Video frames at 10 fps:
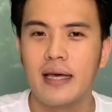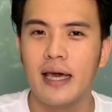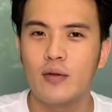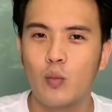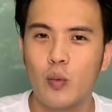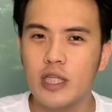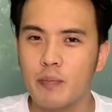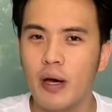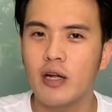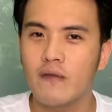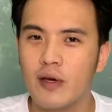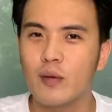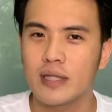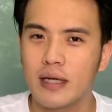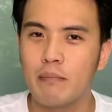And which part of it
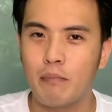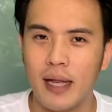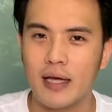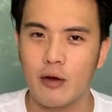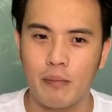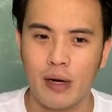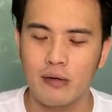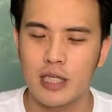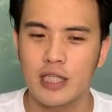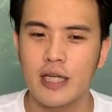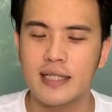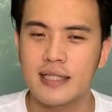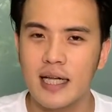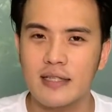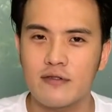will turn black or brownish? It
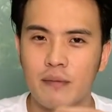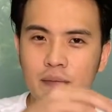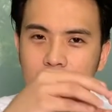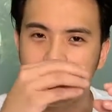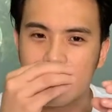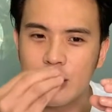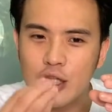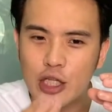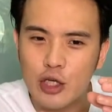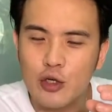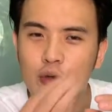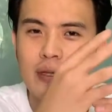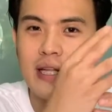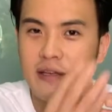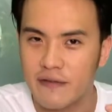starts from the new
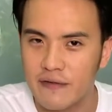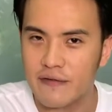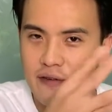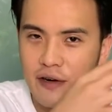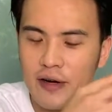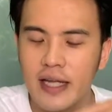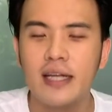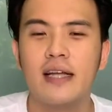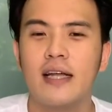leaf. All right.